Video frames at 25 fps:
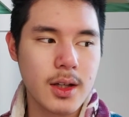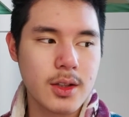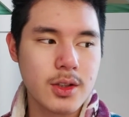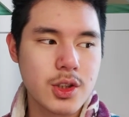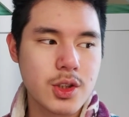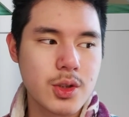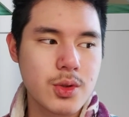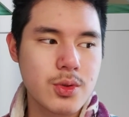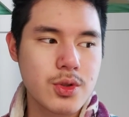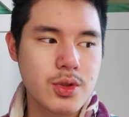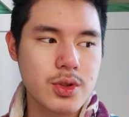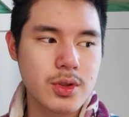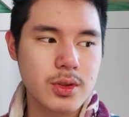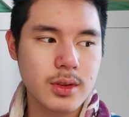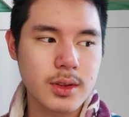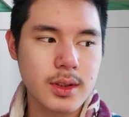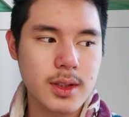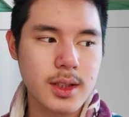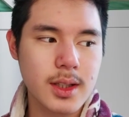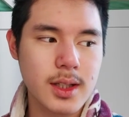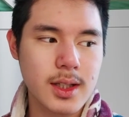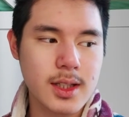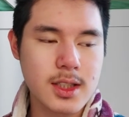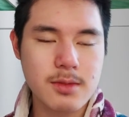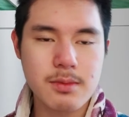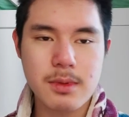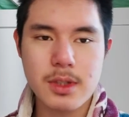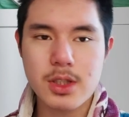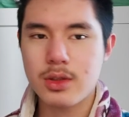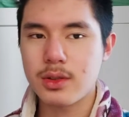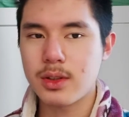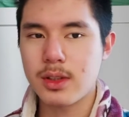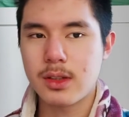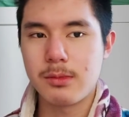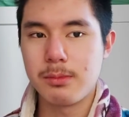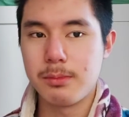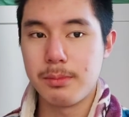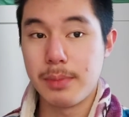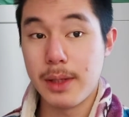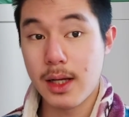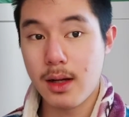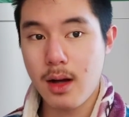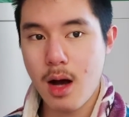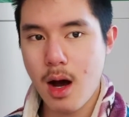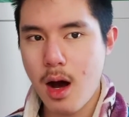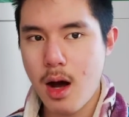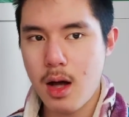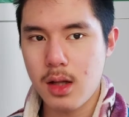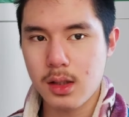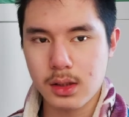usually, especially in big
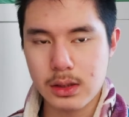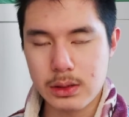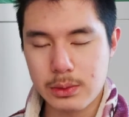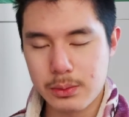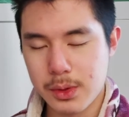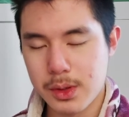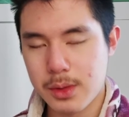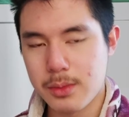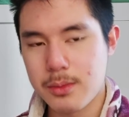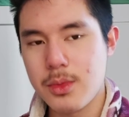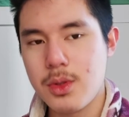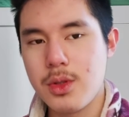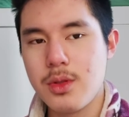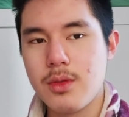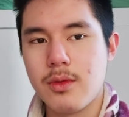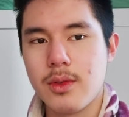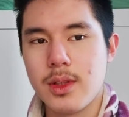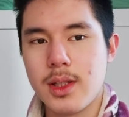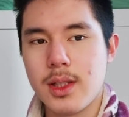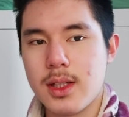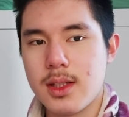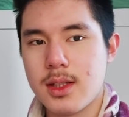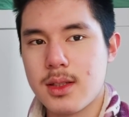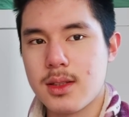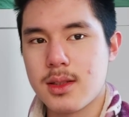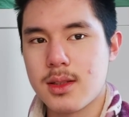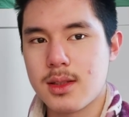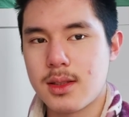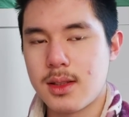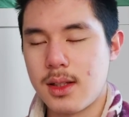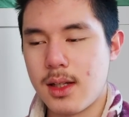Hollywood movies,